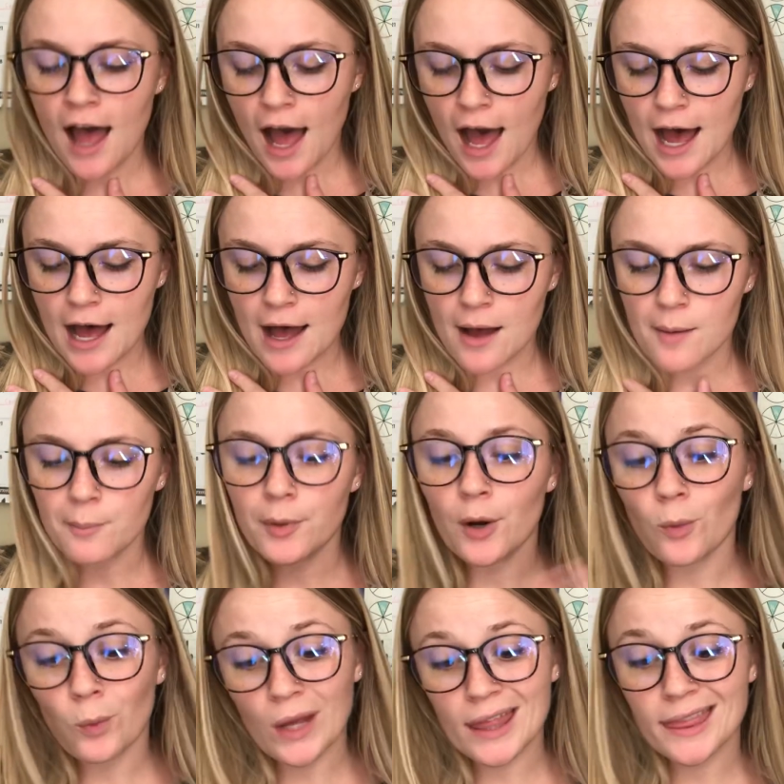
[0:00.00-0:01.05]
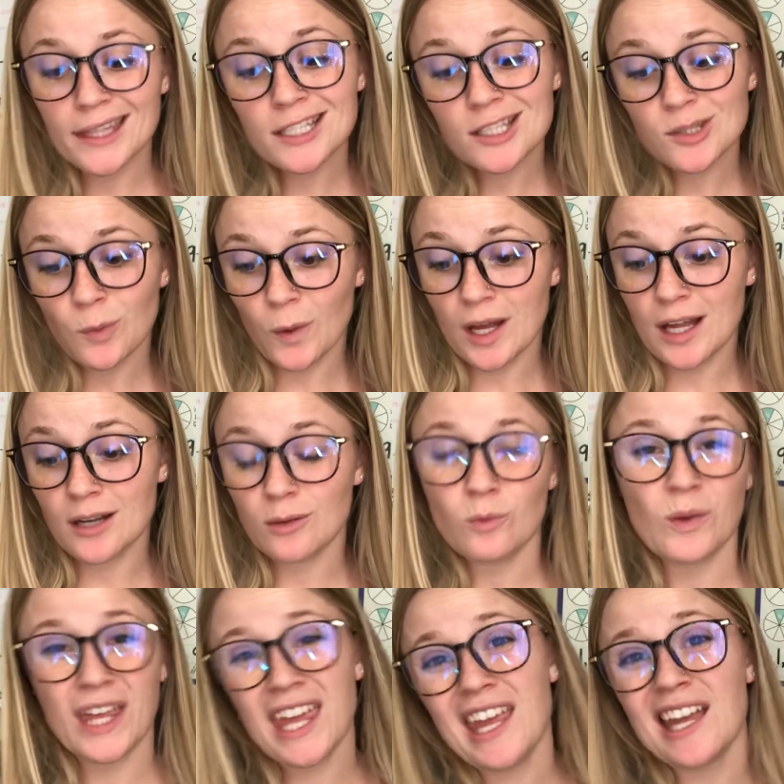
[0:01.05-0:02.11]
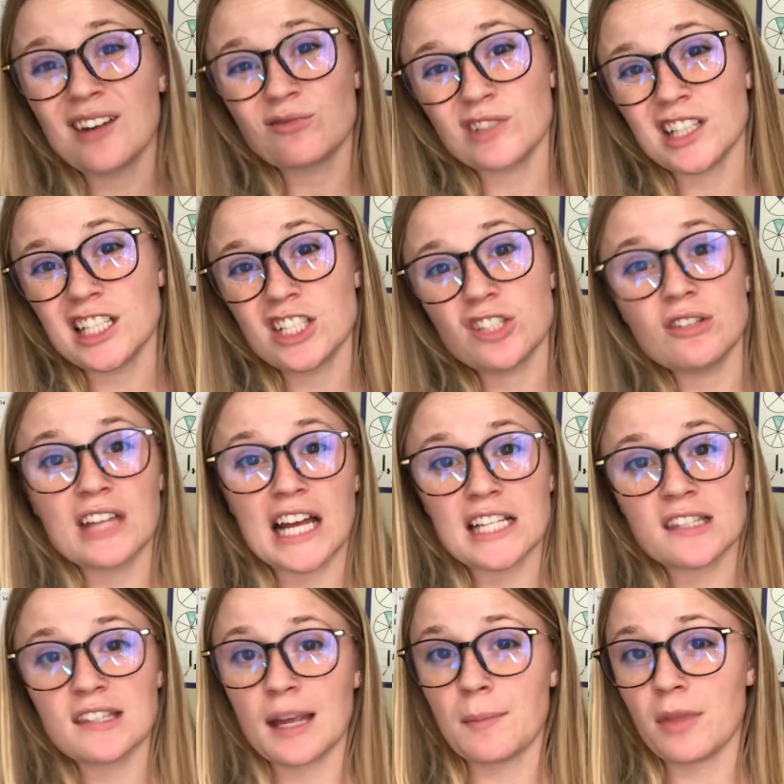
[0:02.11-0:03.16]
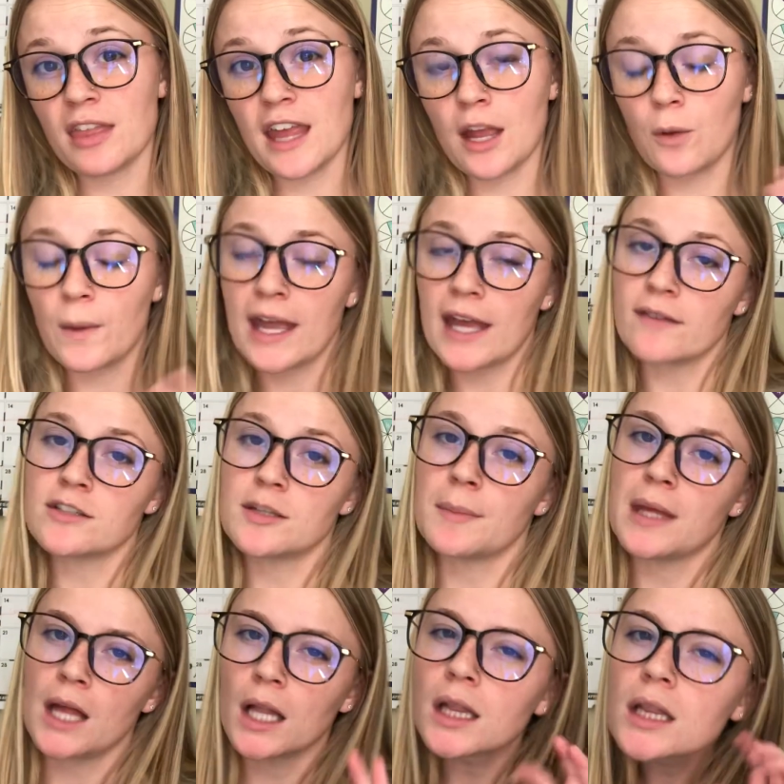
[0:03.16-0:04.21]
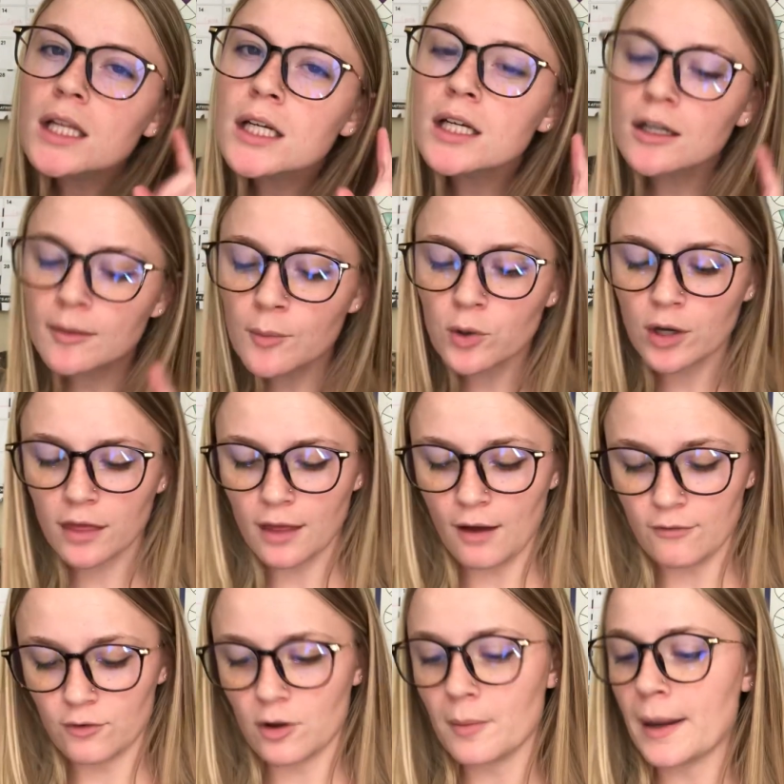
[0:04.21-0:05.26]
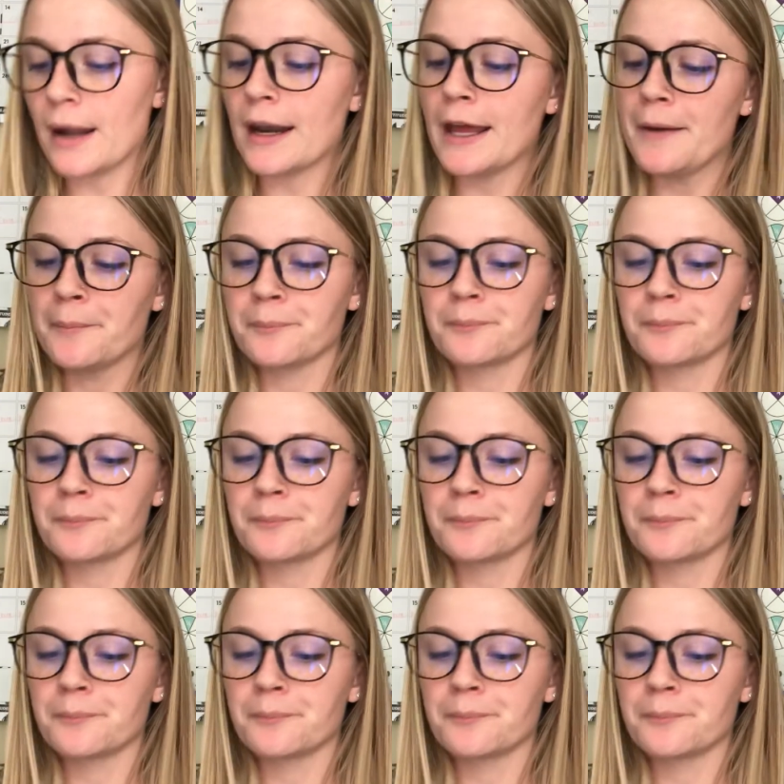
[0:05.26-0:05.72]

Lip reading: But with this one, we can't really do that same thing. We have to be a little more thoughtful about it.